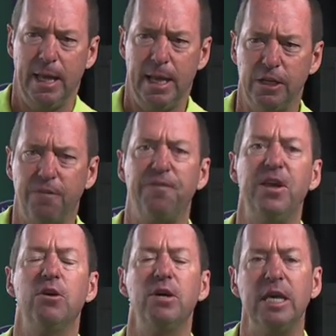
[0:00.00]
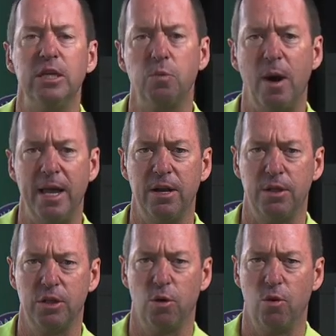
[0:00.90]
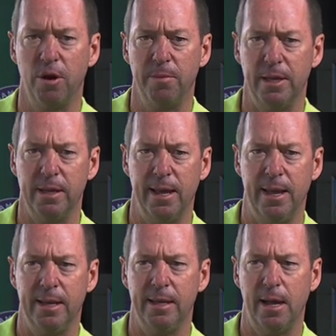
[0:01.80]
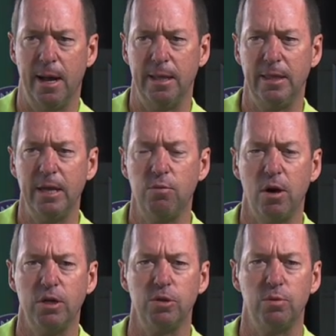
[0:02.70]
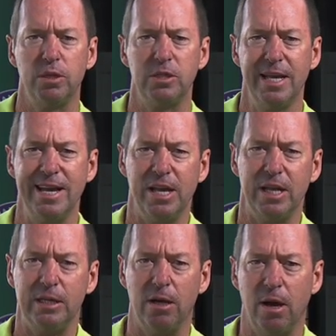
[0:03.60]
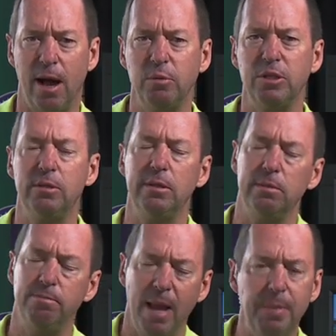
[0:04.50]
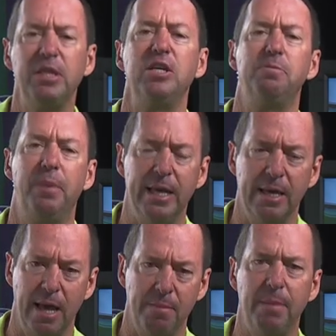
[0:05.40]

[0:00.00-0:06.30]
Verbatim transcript: he's feeling his way into the tournament, and I think Roger was, you know, I would maybe it's his B game,